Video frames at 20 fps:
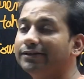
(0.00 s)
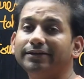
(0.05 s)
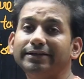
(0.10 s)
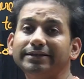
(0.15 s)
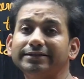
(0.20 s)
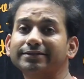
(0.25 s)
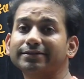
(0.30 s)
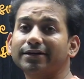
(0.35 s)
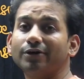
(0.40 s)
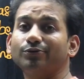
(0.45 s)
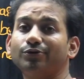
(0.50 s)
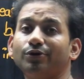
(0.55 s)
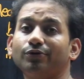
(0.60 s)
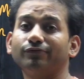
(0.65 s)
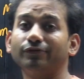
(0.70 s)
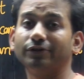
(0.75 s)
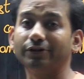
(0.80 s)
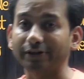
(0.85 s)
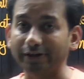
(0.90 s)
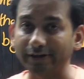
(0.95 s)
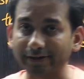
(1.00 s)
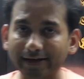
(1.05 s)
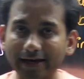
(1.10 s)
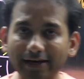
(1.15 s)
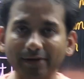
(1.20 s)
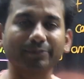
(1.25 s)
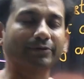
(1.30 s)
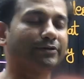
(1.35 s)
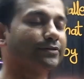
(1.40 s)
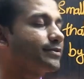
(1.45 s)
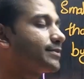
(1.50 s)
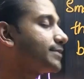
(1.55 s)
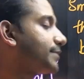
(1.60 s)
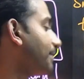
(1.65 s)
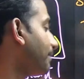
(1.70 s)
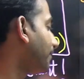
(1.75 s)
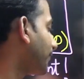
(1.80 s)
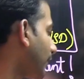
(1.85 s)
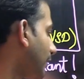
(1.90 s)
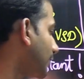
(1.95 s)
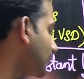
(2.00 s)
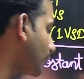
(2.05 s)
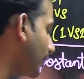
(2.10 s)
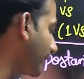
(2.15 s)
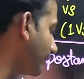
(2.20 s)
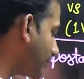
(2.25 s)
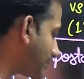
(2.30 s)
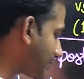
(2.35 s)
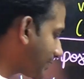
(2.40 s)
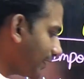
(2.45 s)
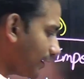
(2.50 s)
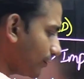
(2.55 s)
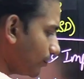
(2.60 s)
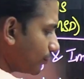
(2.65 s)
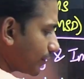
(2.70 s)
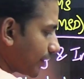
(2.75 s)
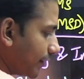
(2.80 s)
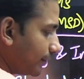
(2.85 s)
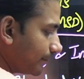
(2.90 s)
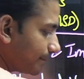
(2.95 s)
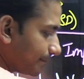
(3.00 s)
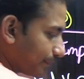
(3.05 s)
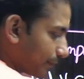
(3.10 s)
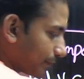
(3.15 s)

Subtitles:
the least count of vernier calipers. So I would say, okay,